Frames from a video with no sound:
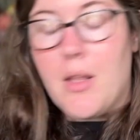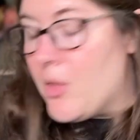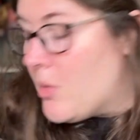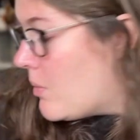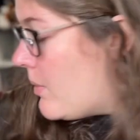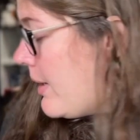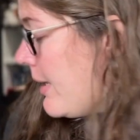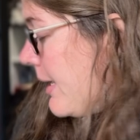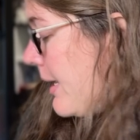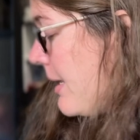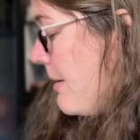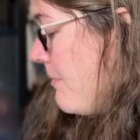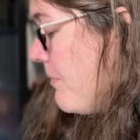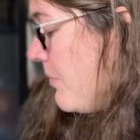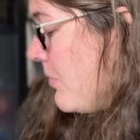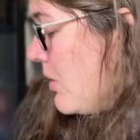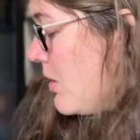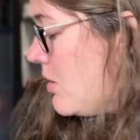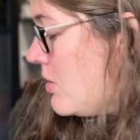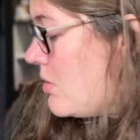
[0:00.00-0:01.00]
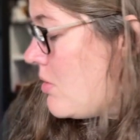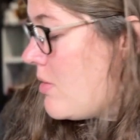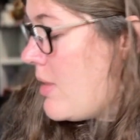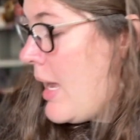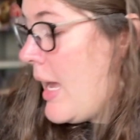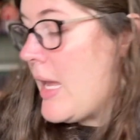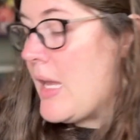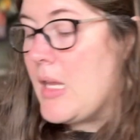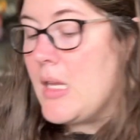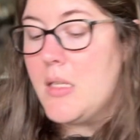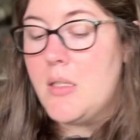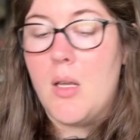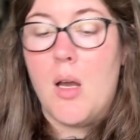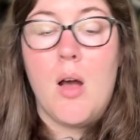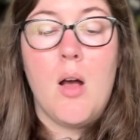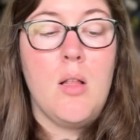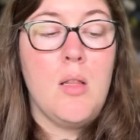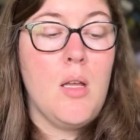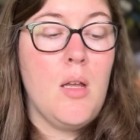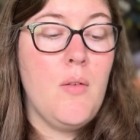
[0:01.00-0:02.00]
the way. So that is
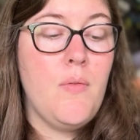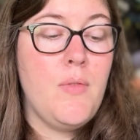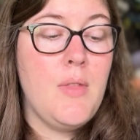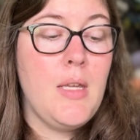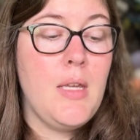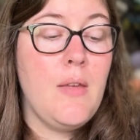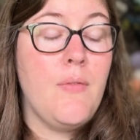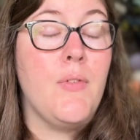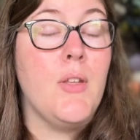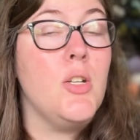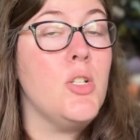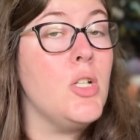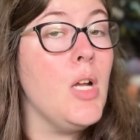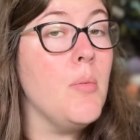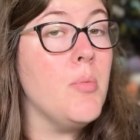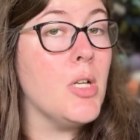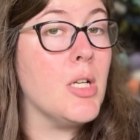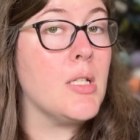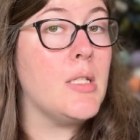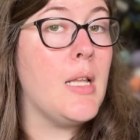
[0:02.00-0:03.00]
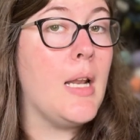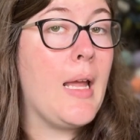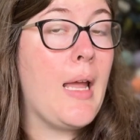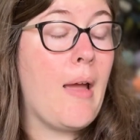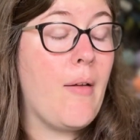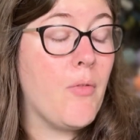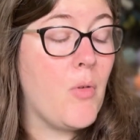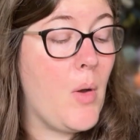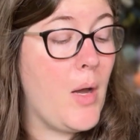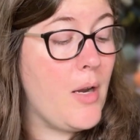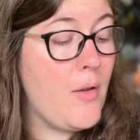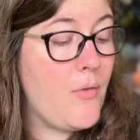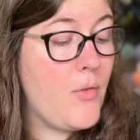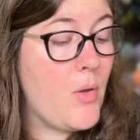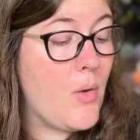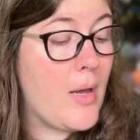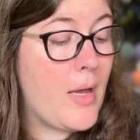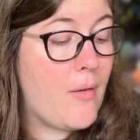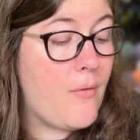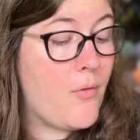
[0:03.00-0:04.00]
all of the finished objects that I have. Quite a
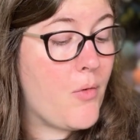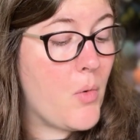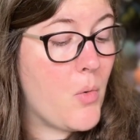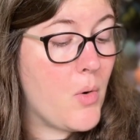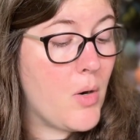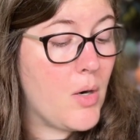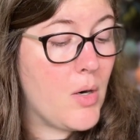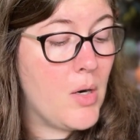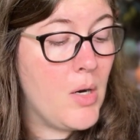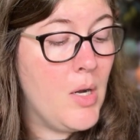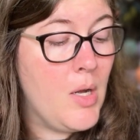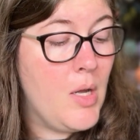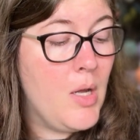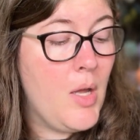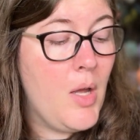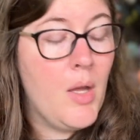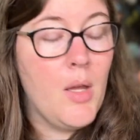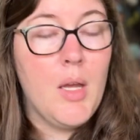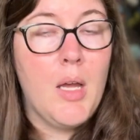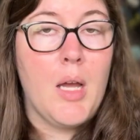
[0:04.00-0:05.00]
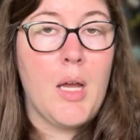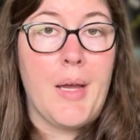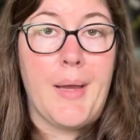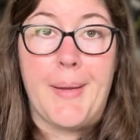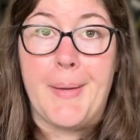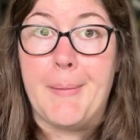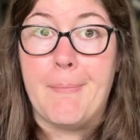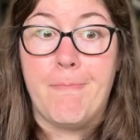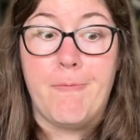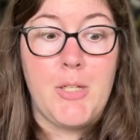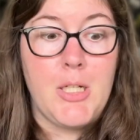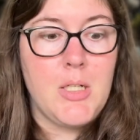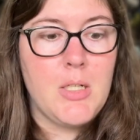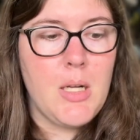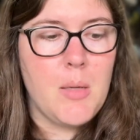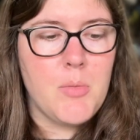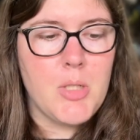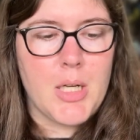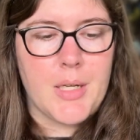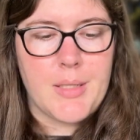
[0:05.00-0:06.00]
few. I had 4 finished
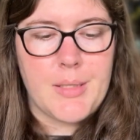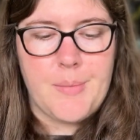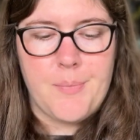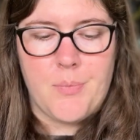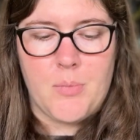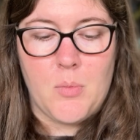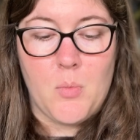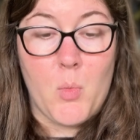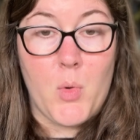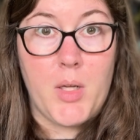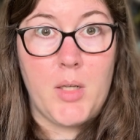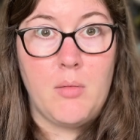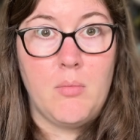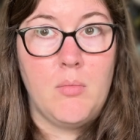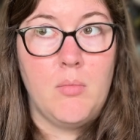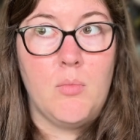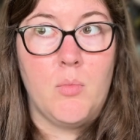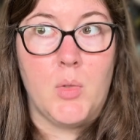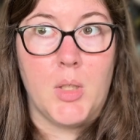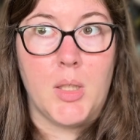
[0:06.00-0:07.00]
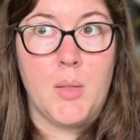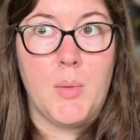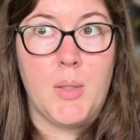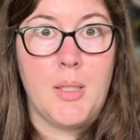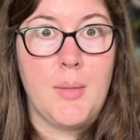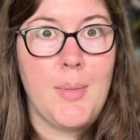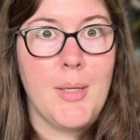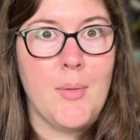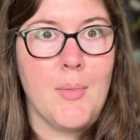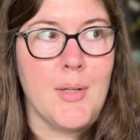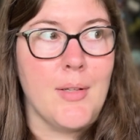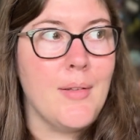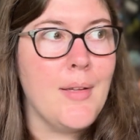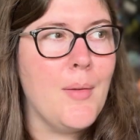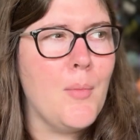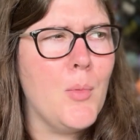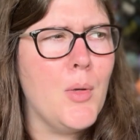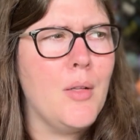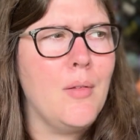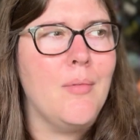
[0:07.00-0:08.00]
objects. One really, really big one
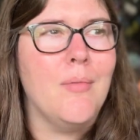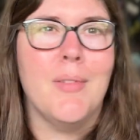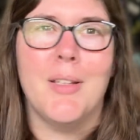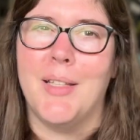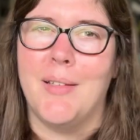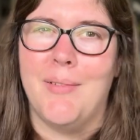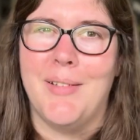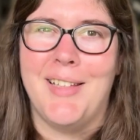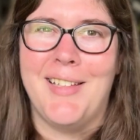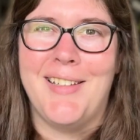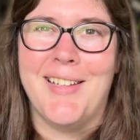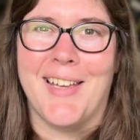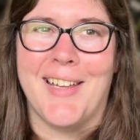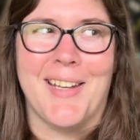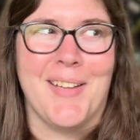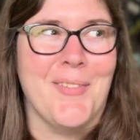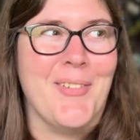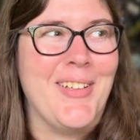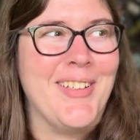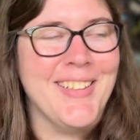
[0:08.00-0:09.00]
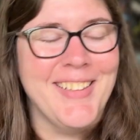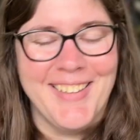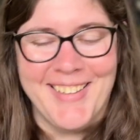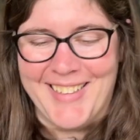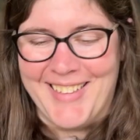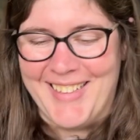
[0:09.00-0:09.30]
and one really, really tiny one.